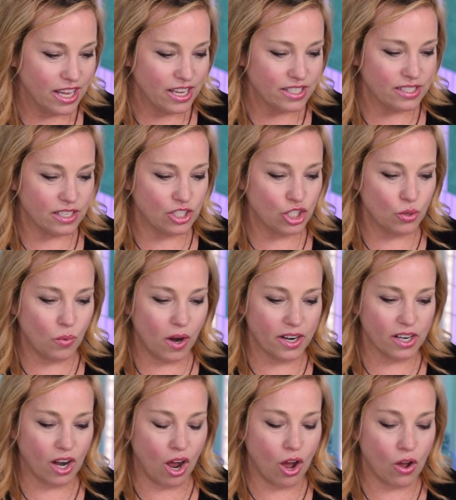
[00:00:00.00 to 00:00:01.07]
Since you
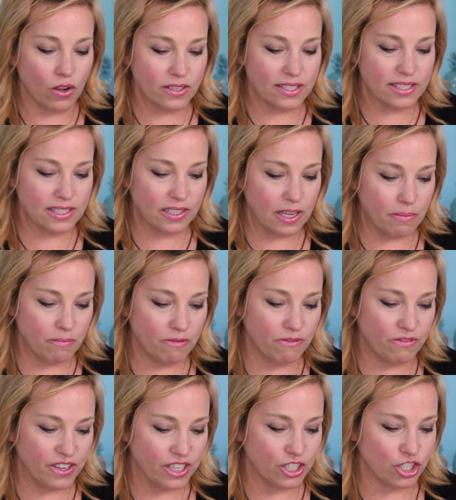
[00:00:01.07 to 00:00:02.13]
wanted all slim
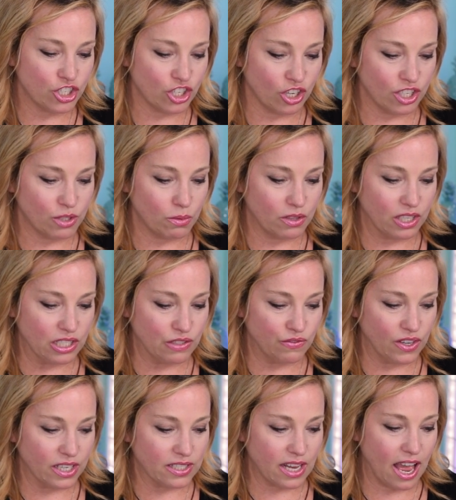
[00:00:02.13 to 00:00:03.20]
fit shirts with this
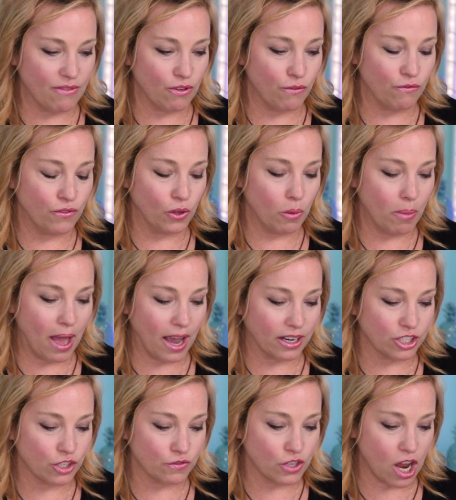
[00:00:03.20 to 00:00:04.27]
fix, I have a full
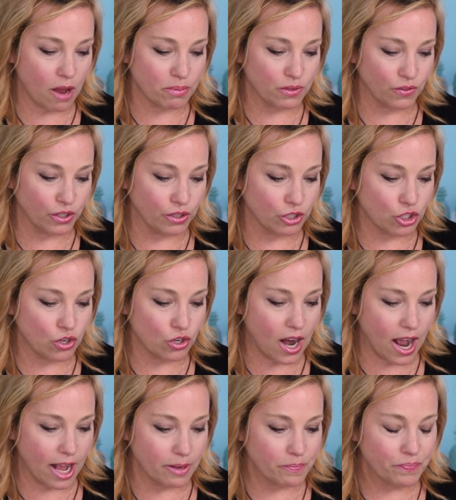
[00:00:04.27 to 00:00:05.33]
package of tops for you to
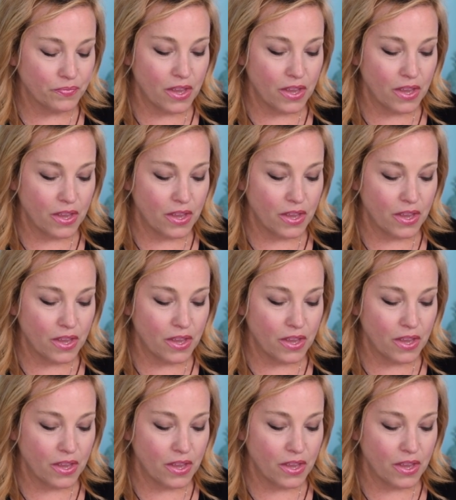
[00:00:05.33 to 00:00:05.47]
try.